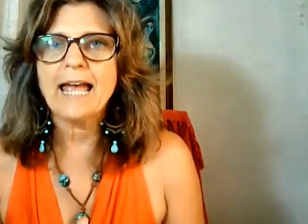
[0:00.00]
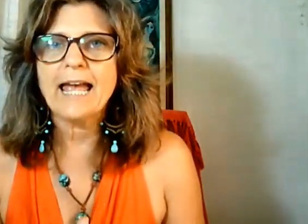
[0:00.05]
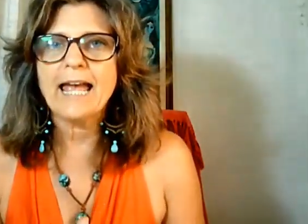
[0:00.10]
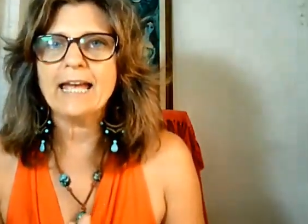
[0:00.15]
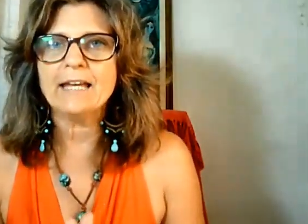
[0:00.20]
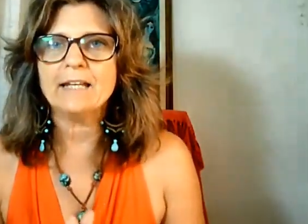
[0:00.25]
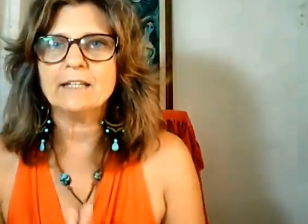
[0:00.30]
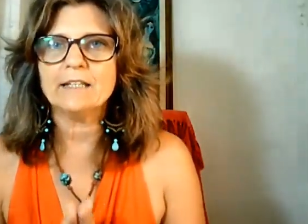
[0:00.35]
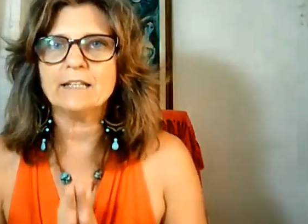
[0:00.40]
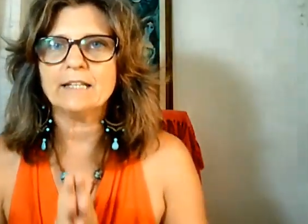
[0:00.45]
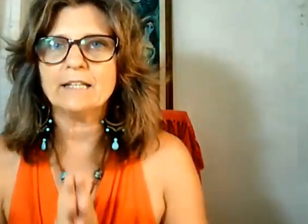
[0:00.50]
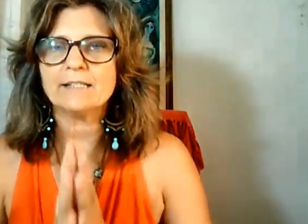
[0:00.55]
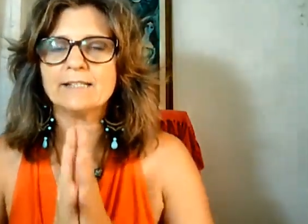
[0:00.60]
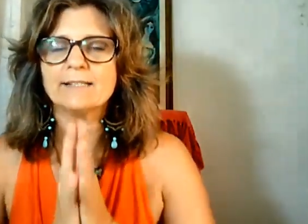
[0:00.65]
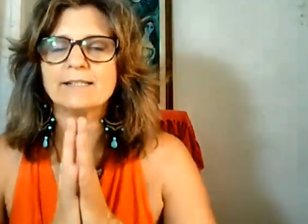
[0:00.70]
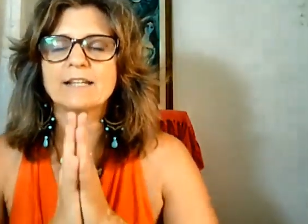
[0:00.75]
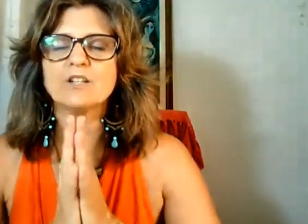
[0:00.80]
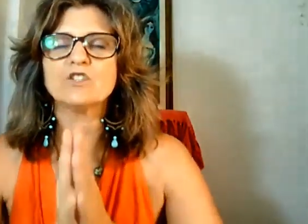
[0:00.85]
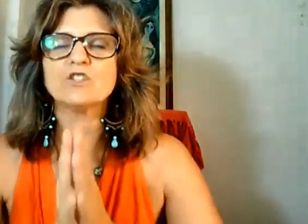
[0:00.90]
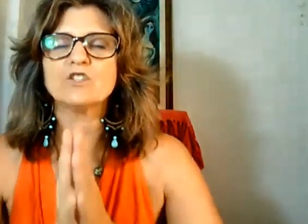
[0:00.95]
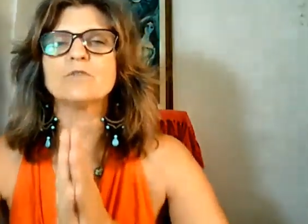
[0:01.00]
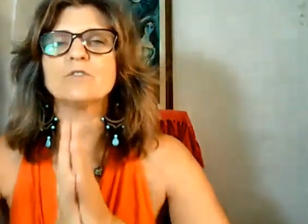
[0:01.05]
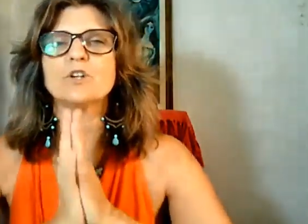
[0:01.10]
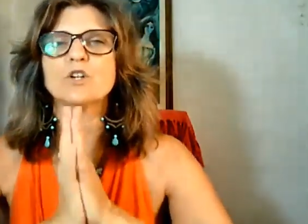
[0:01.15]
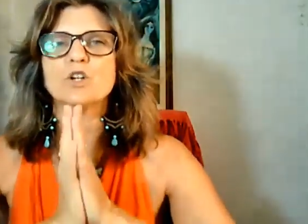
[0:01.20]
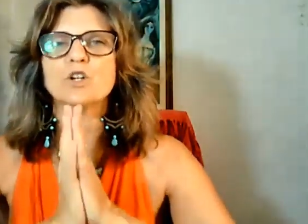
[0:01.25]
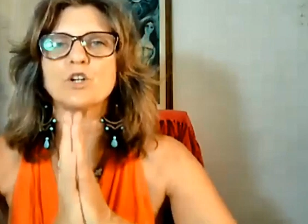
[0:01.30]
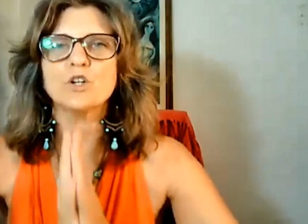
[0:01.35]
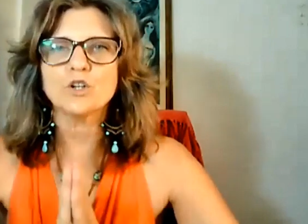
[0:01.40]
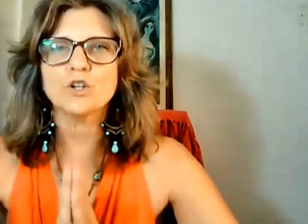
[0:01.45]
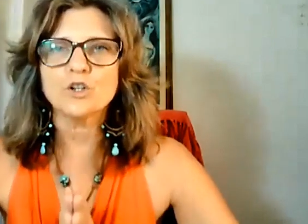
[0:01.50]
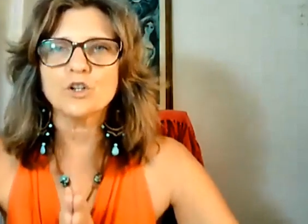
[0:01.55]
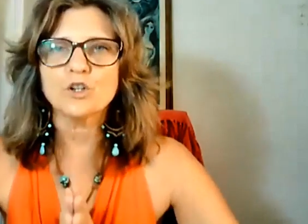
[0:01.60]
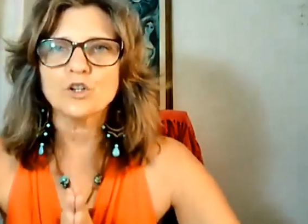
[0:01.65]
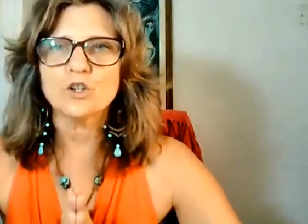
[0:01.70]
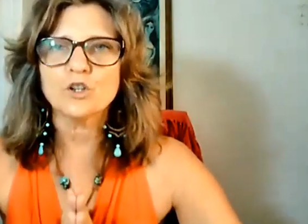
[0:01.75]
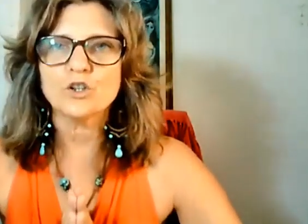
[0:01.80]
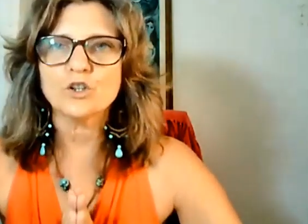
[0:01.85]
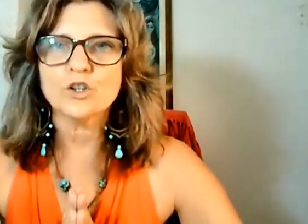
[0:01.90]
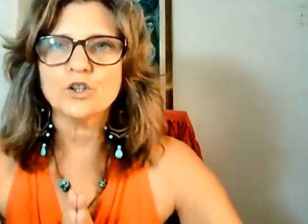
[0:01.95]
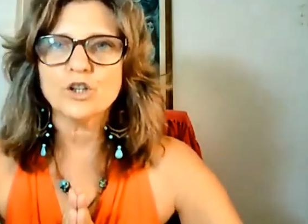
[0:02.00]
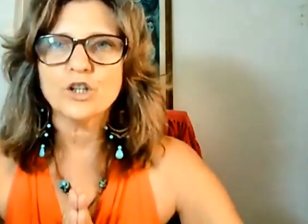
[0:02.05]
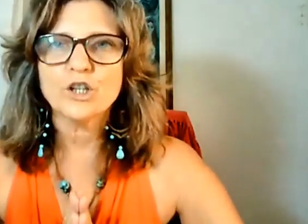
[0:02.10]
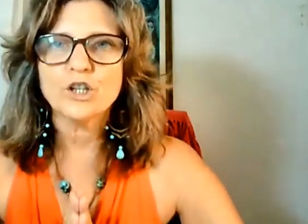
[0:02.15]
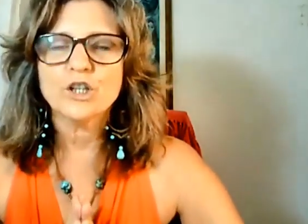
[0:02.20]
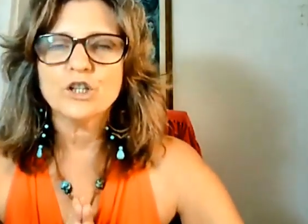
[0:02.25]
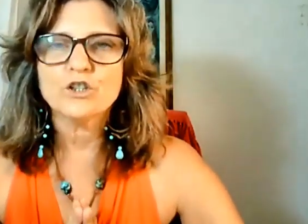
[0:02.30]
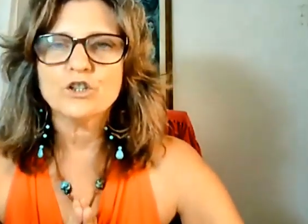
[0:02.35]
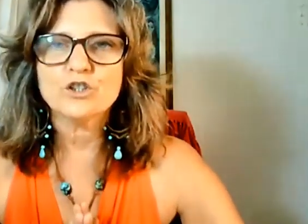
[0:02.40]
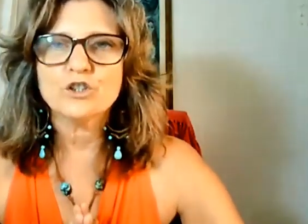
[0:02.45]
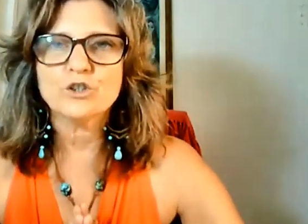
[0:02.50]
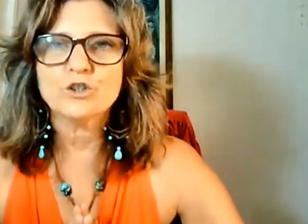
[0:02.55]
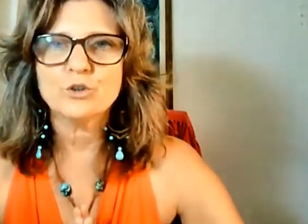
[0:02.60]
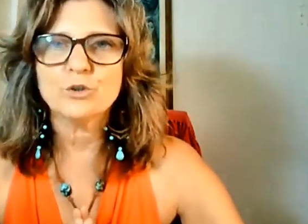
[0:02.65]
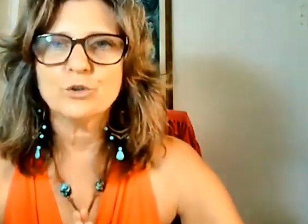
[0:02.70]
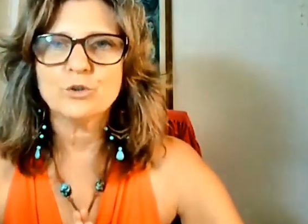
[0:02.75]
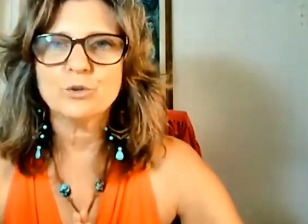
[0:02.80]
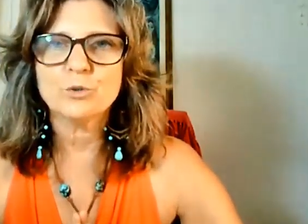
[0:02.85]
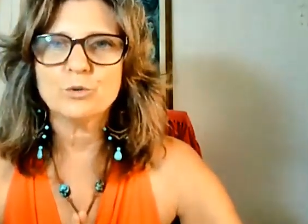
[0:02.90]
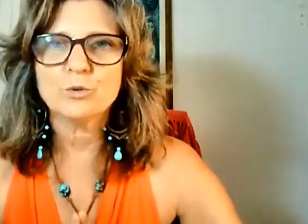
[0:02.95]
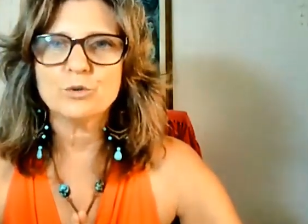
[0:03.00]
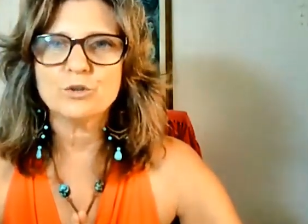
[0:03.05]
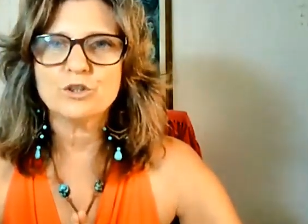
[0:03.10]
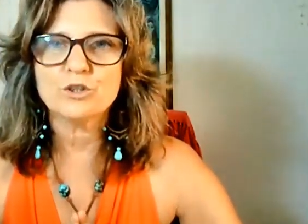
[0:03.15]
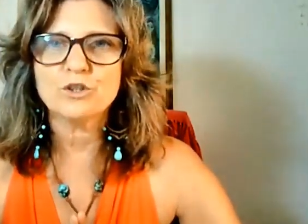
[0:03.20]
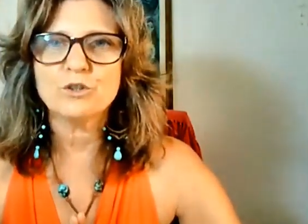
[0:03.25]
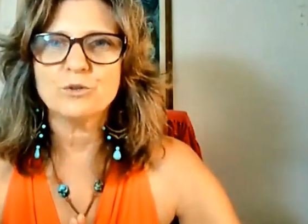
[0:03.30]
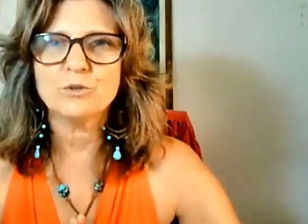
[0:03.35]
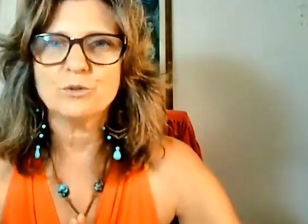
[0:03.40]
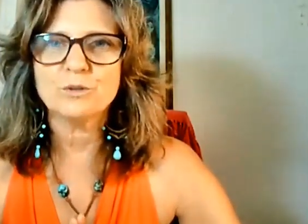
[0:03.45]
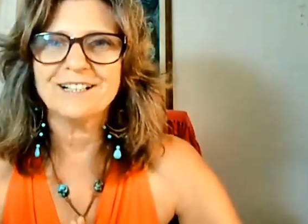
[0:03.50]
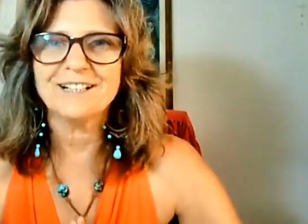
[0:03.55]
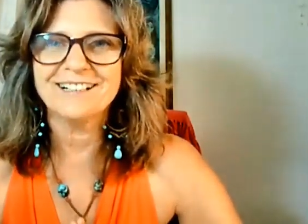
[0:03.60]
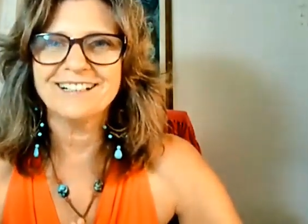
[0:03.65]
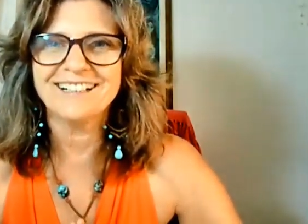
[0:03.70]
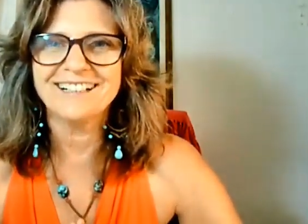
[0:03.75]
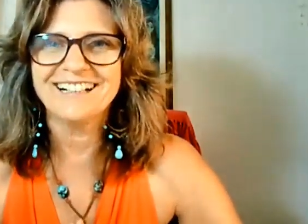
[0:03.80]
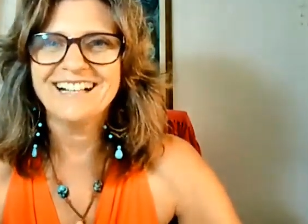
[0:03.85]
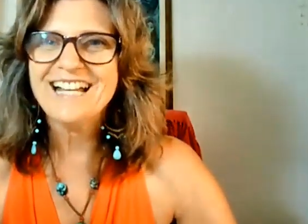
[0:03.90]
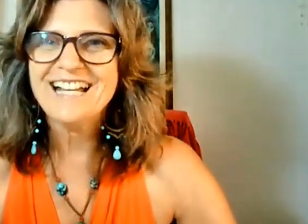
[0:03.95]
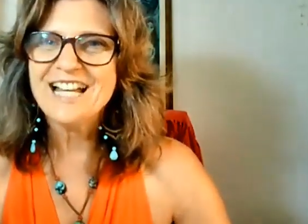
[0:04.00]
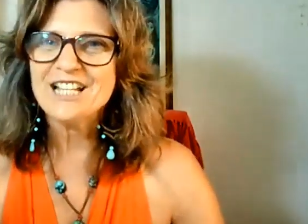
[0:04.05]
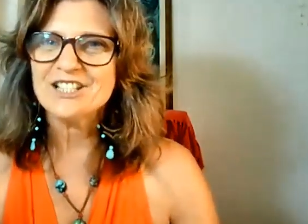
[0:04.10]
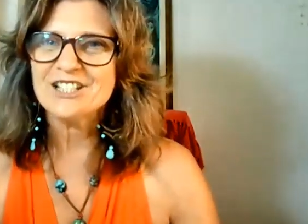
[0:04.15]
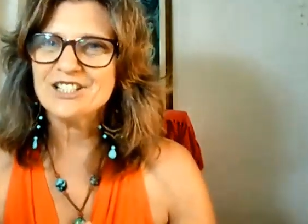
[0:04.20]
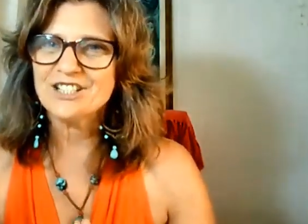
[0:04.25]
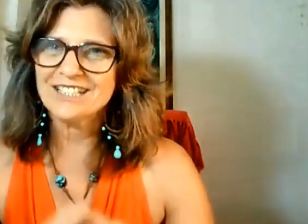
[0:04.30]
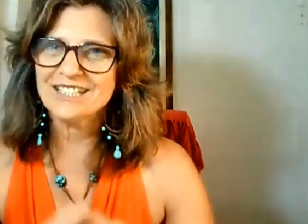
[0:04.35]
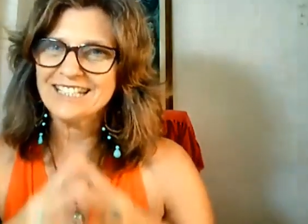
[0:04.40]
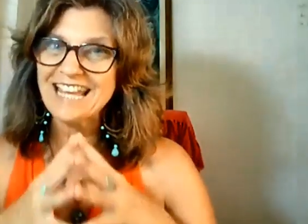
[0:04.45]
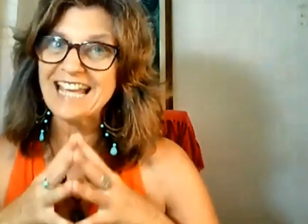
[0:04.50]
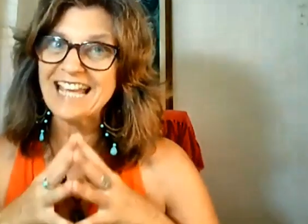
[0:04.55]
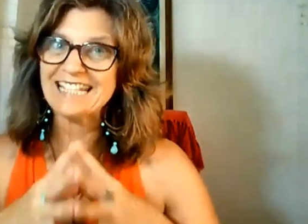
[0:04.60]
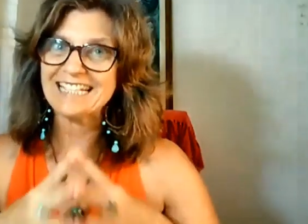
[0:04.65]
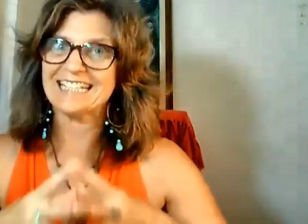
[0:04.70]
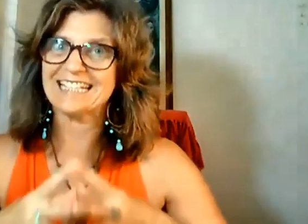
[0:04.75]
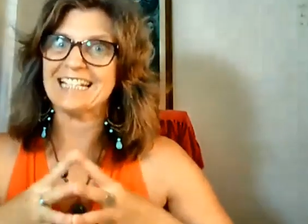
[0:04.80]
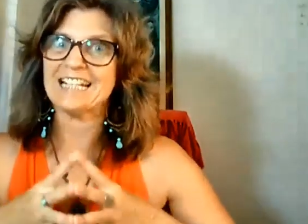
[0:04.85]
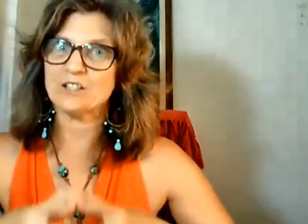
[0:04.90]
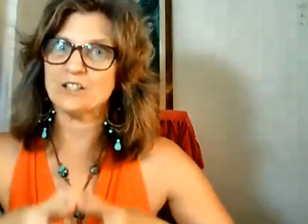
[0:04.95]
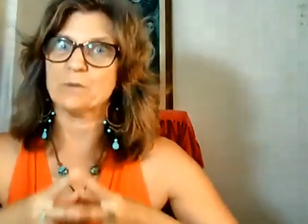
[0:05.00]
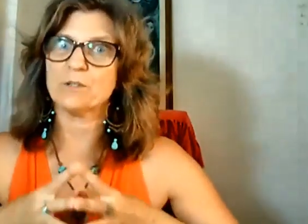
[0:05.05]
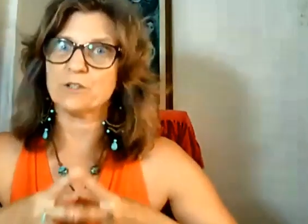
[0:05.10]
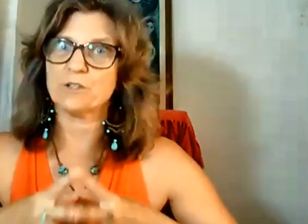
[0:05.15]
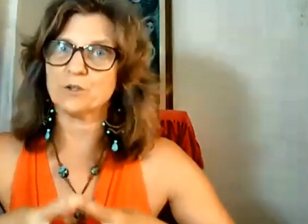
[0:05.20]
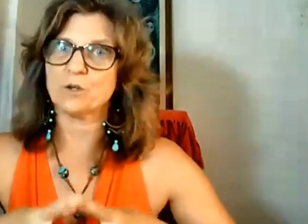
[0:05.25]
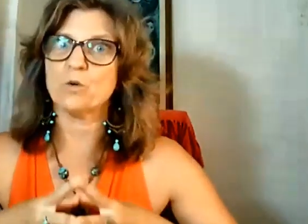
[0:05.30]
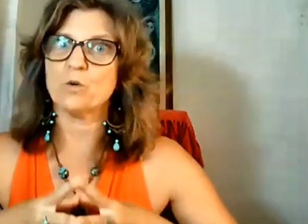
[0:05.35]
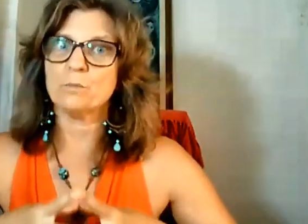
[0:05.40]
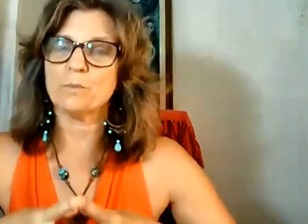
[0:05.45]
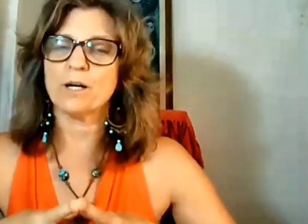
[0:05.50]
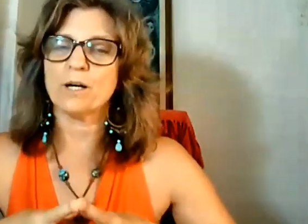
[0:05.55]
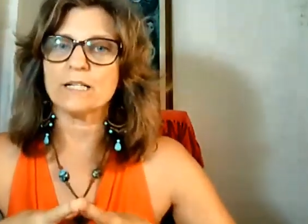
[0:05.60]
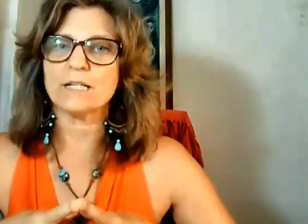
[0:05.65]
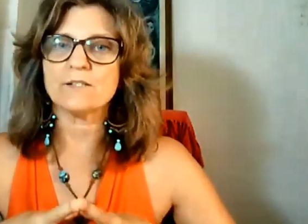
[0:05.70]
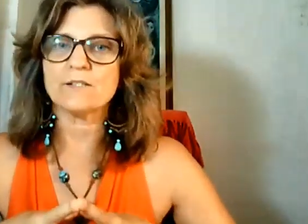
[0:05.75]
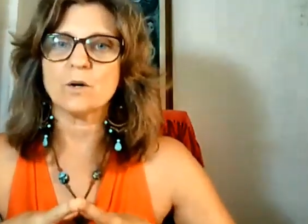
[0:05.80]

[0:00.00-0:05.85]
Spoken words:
and it's essential for her to get connected with her own body.